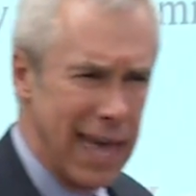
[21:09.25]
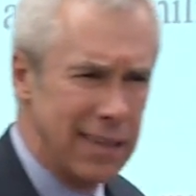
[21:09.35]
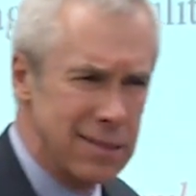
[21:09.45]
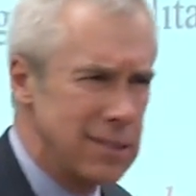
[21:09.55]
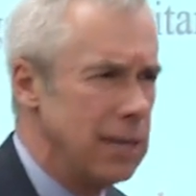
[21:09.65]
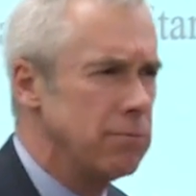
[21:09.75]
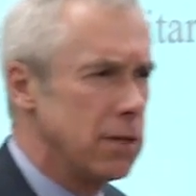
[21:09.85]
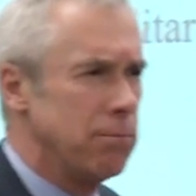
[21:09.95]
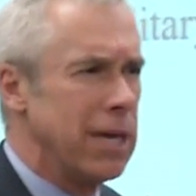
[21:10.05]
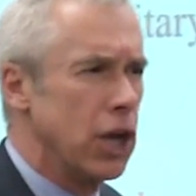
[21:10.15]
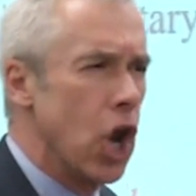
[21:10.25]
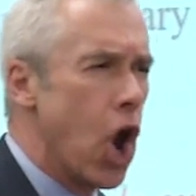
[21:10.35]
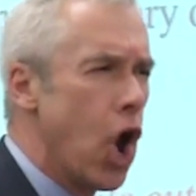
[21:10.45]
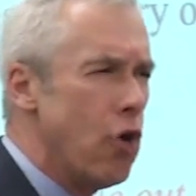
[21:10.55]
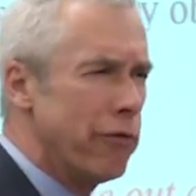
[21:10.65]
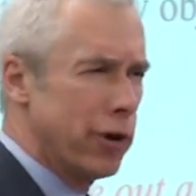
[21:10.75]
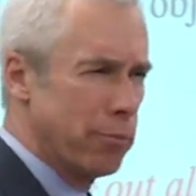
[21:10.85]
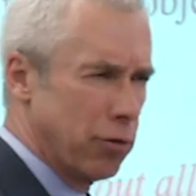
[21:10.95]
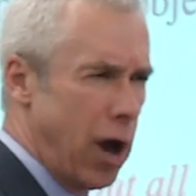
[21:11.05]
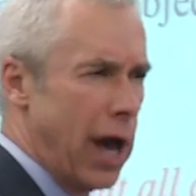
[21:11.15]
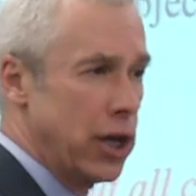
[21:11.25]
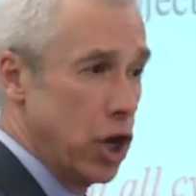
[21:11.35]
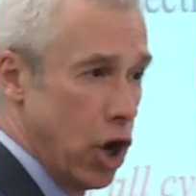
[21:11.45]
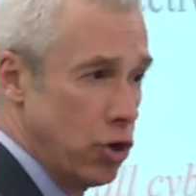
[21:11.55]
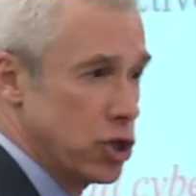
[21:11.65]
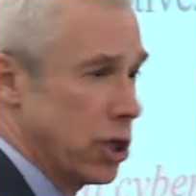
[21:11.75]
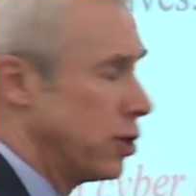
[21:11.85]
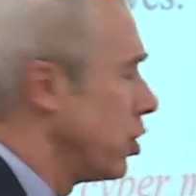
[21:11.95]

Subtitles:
That seemed to be an overbroad notion